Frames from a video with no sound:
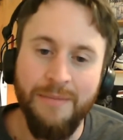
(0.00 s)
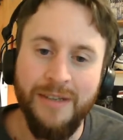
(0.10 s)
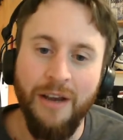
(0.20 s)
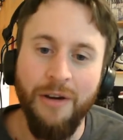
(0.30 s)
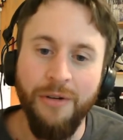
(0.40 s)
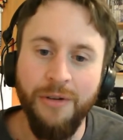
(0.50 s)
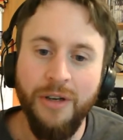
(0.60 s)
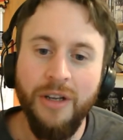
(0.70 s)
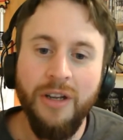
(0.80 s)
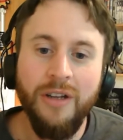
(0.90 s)
So
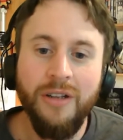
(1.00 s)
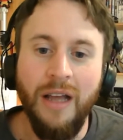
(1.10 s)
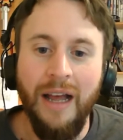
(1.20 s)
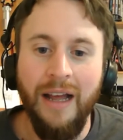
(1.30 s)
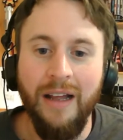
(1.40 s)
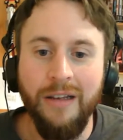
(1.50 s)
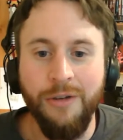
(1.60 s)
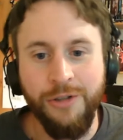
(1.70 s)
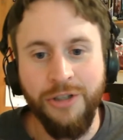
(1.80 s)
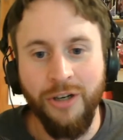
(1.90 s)

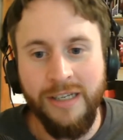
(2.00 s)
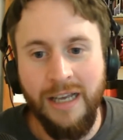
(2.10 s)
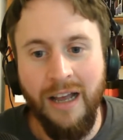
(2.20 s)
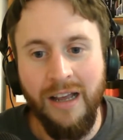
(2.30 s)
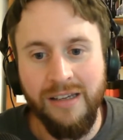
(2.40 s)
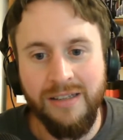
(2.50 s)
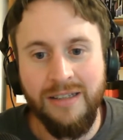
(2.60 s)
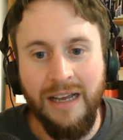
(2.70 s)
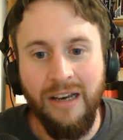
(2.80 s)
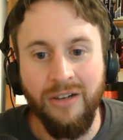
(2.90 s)
Lucha Johnny asked,
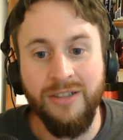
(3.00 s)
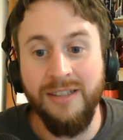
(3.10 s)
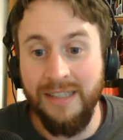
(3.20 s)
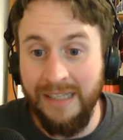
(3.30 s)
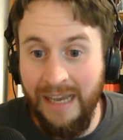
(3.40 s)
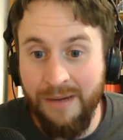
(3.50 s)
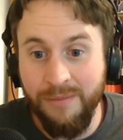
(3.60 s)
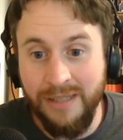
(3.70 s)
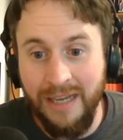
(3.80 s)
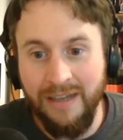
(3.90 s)
how long does the game
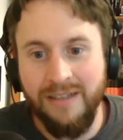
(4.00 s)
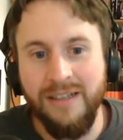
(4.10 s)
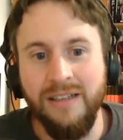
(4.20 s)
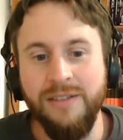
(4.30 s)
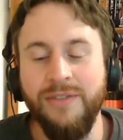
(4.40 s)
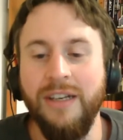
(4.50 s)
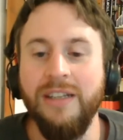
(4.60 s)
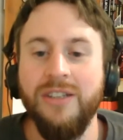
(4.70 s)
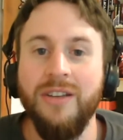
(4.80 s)
take start to finish?